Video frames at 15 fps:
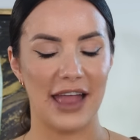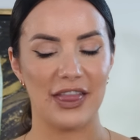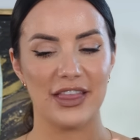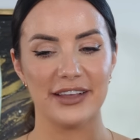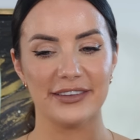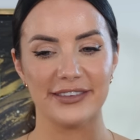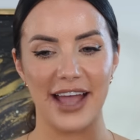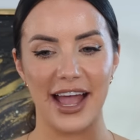And
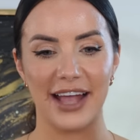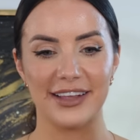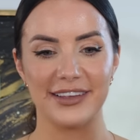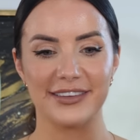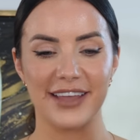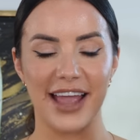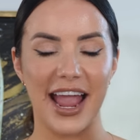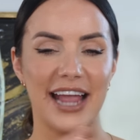this
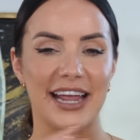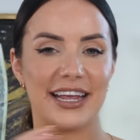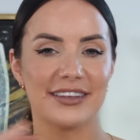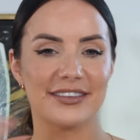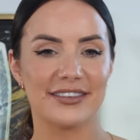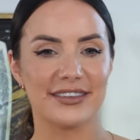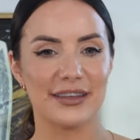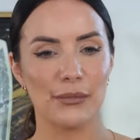has
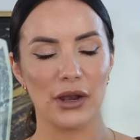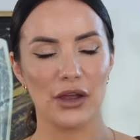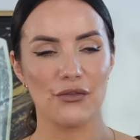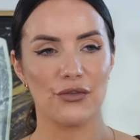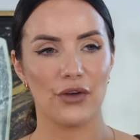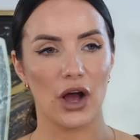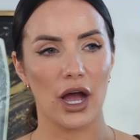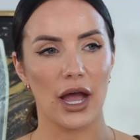a similar
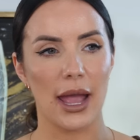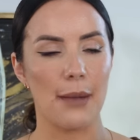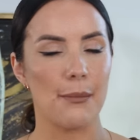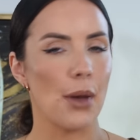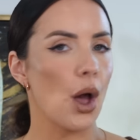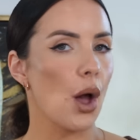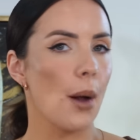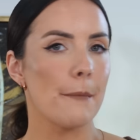
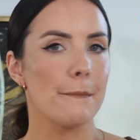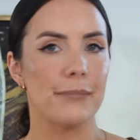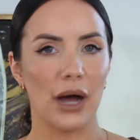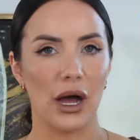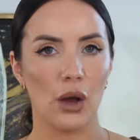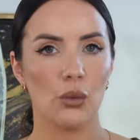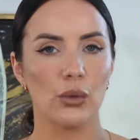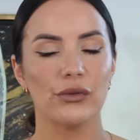vibe,
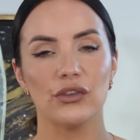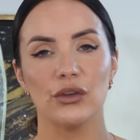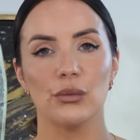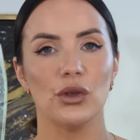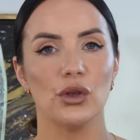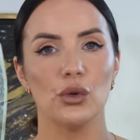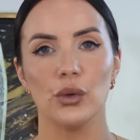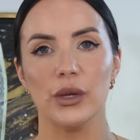but with
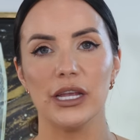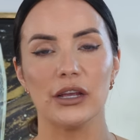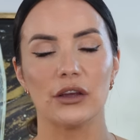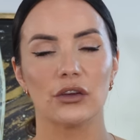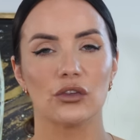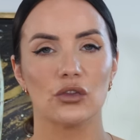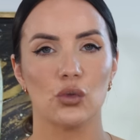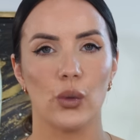some
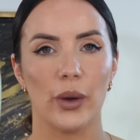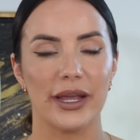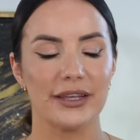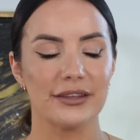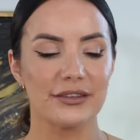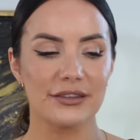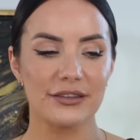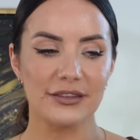unique
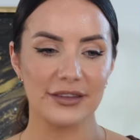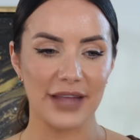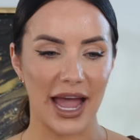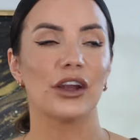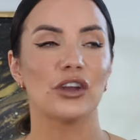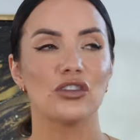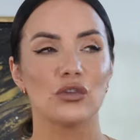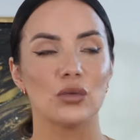twists.
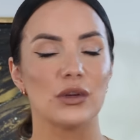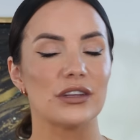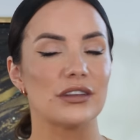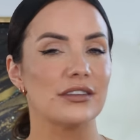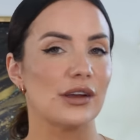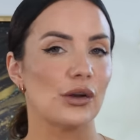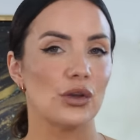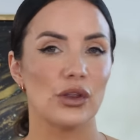And I just wanted
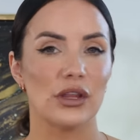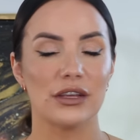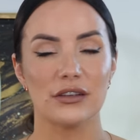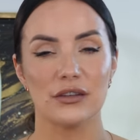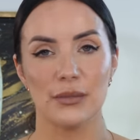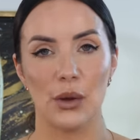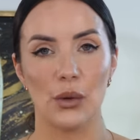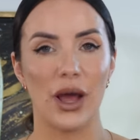to tell you that it
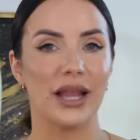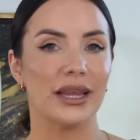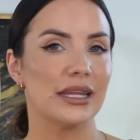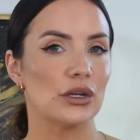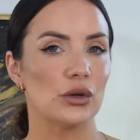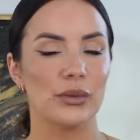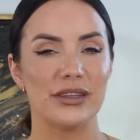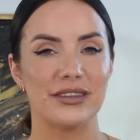smelled a
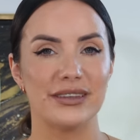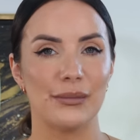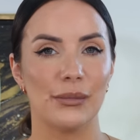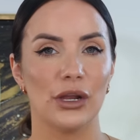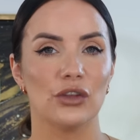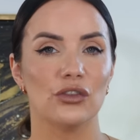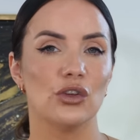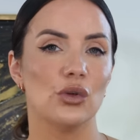little bit
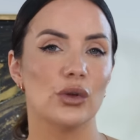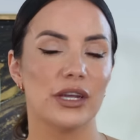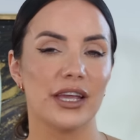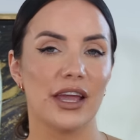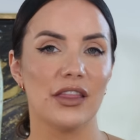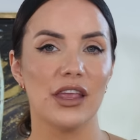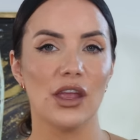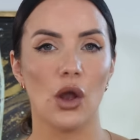similar so you could
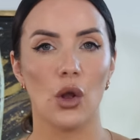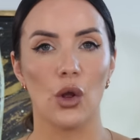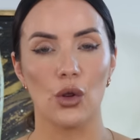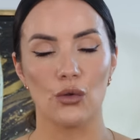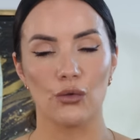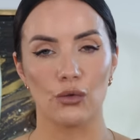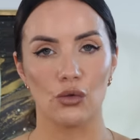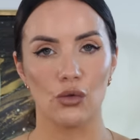get the
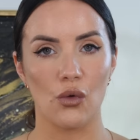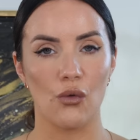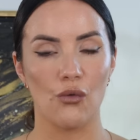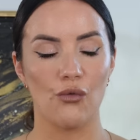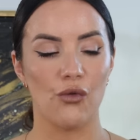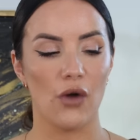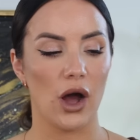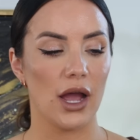
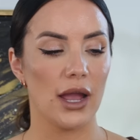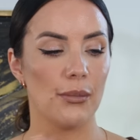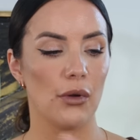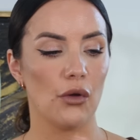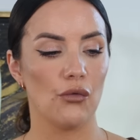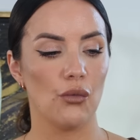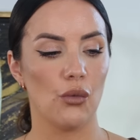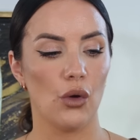overall vibe
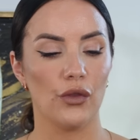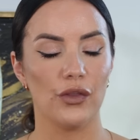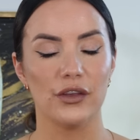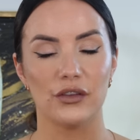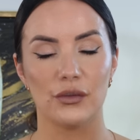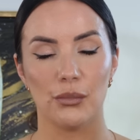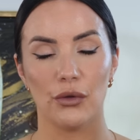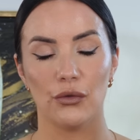of what
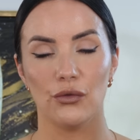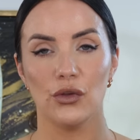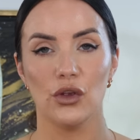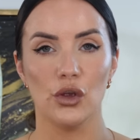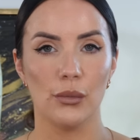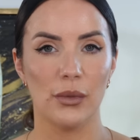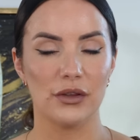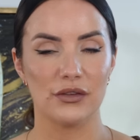this
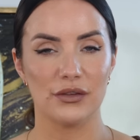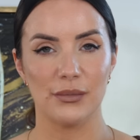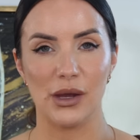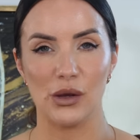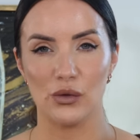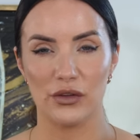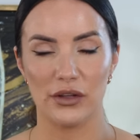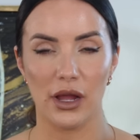perfume
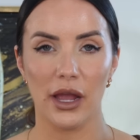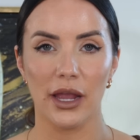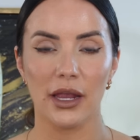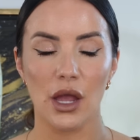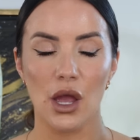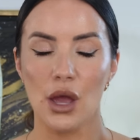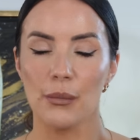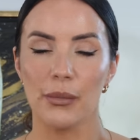smells
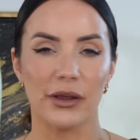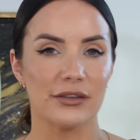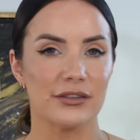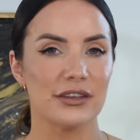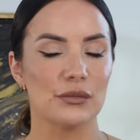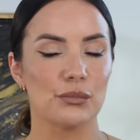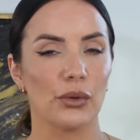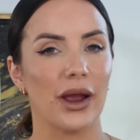like, because
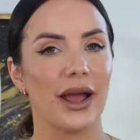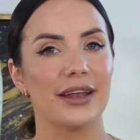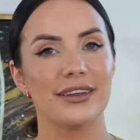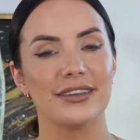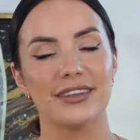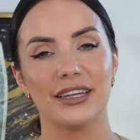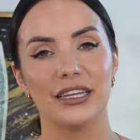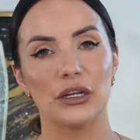this brand
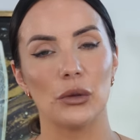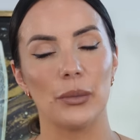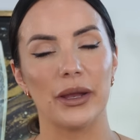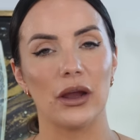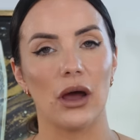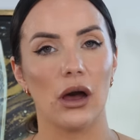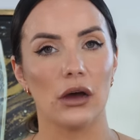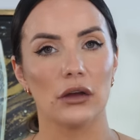is a little
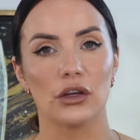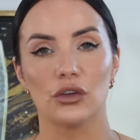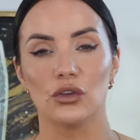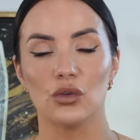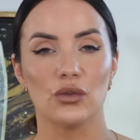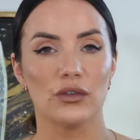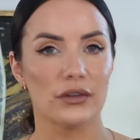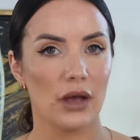bit harder
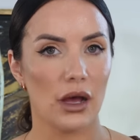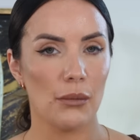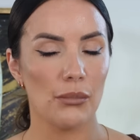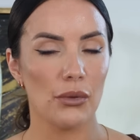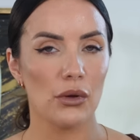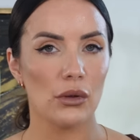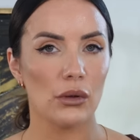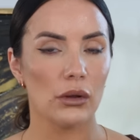to
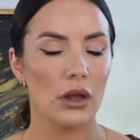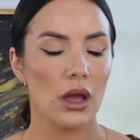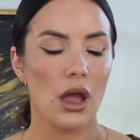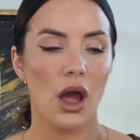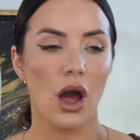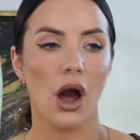sample.